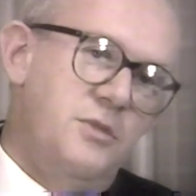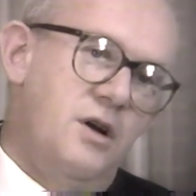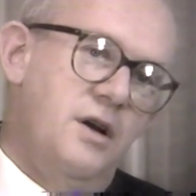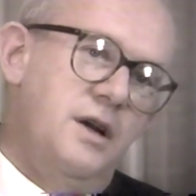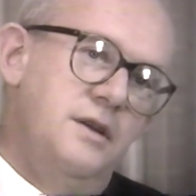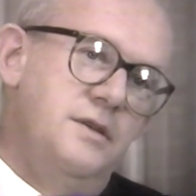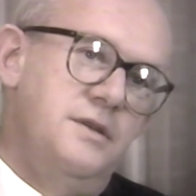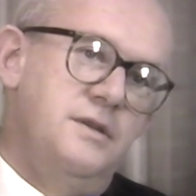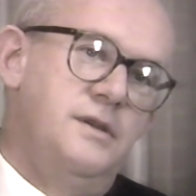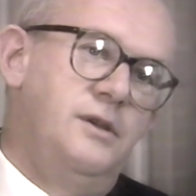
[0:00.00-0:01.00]

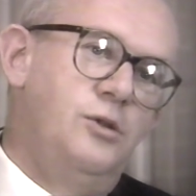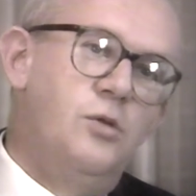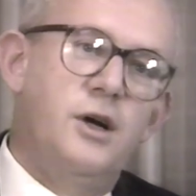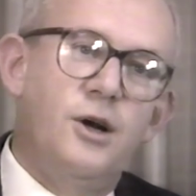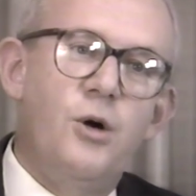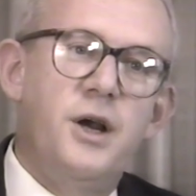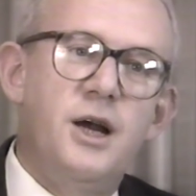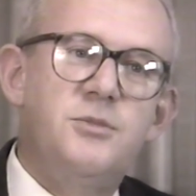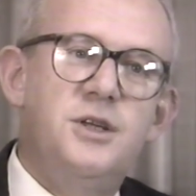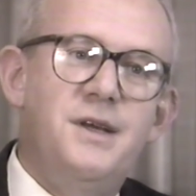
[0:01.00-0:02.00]
Americans who are
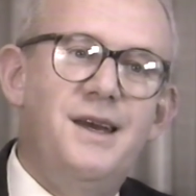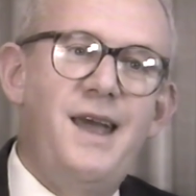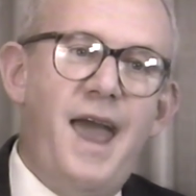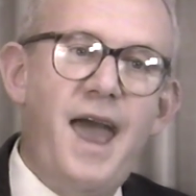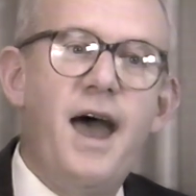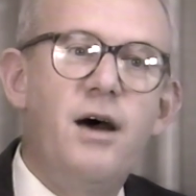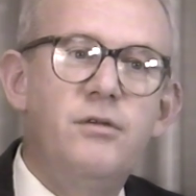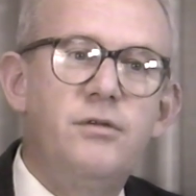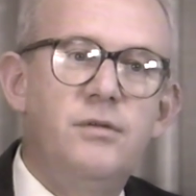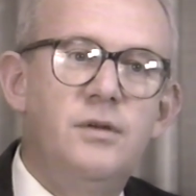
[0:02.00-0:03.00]
growing up today
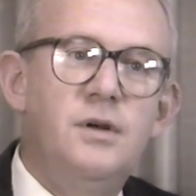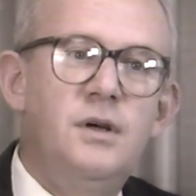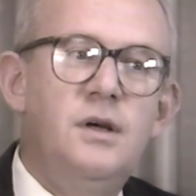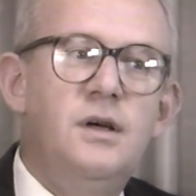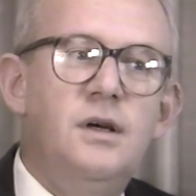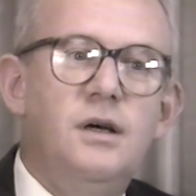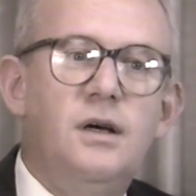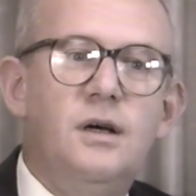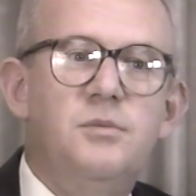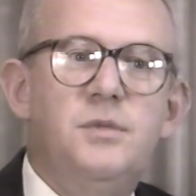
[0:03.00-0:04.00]
have
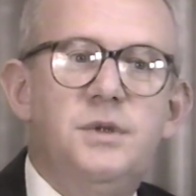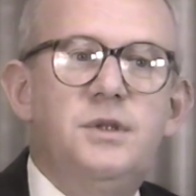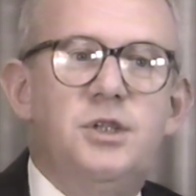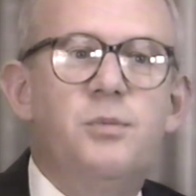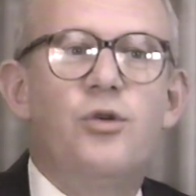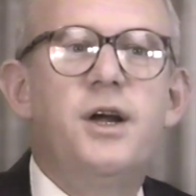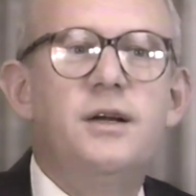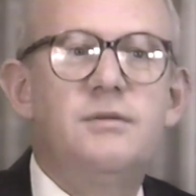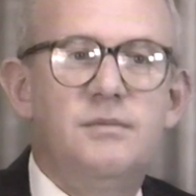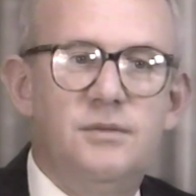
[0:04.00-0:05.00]
uh, to
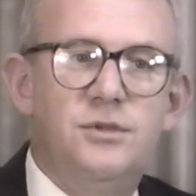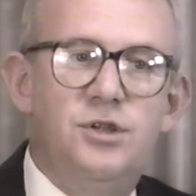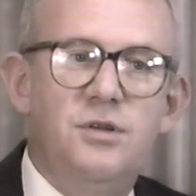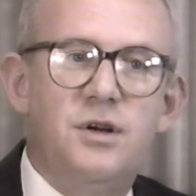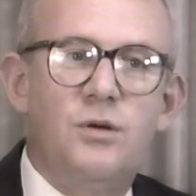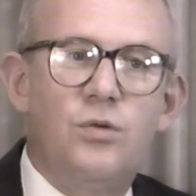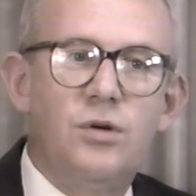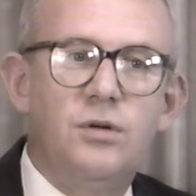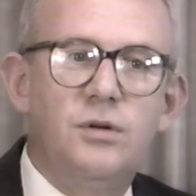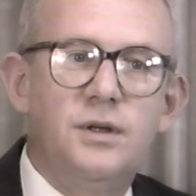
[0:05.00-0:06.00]
bring to their
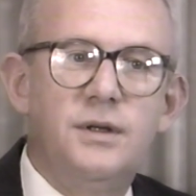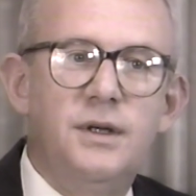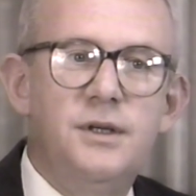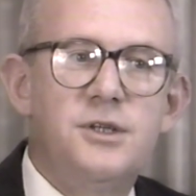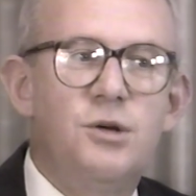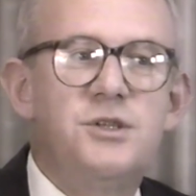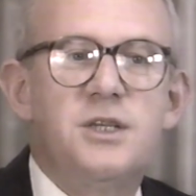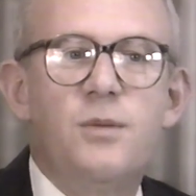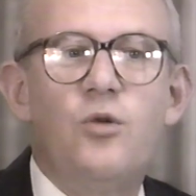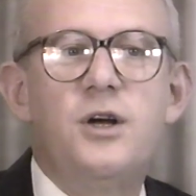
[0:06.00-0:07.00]
world. So, in
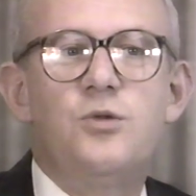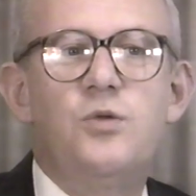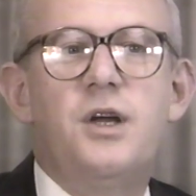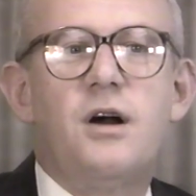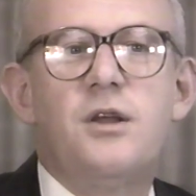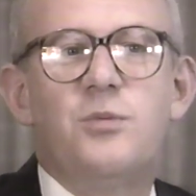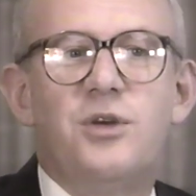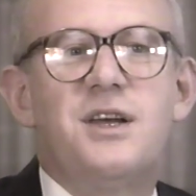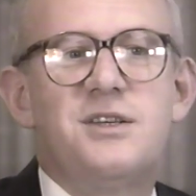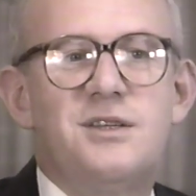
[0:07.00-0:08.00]
some ways, we are the
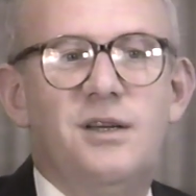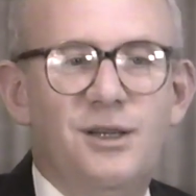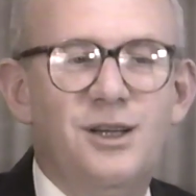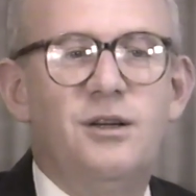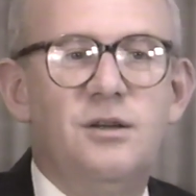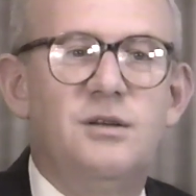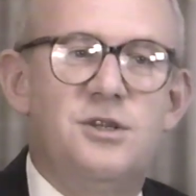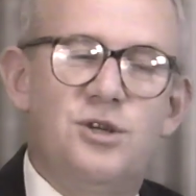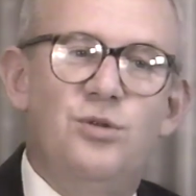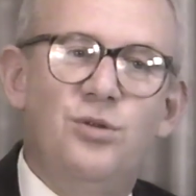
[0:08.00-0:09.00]
biggest little
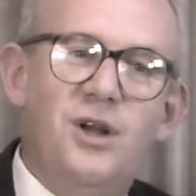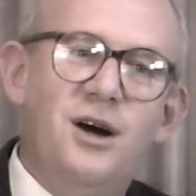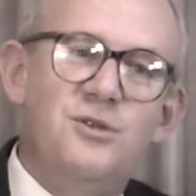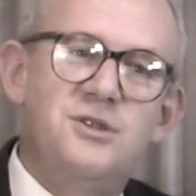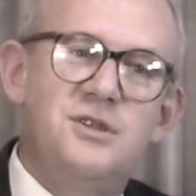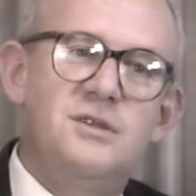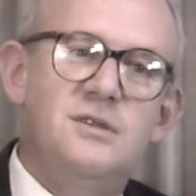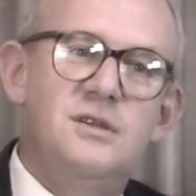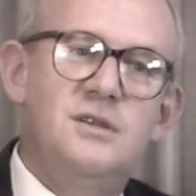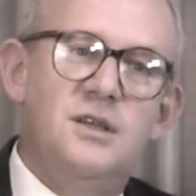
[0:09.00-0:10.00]
schoolhouse
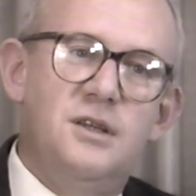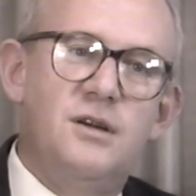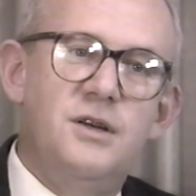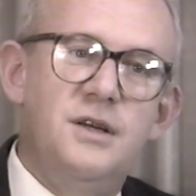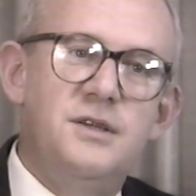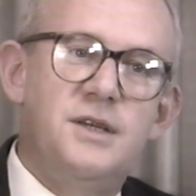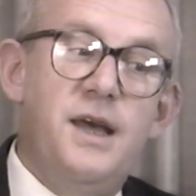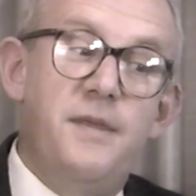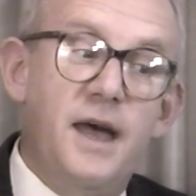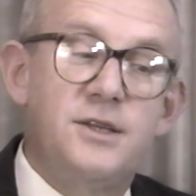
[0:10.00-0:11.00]
that there is,
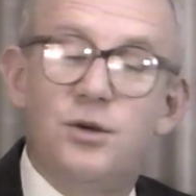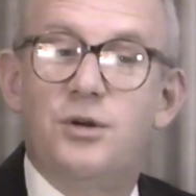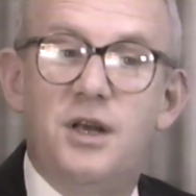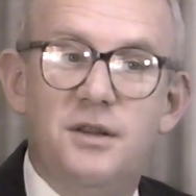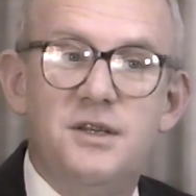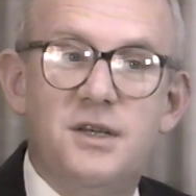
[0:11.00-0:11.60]
and that's only in this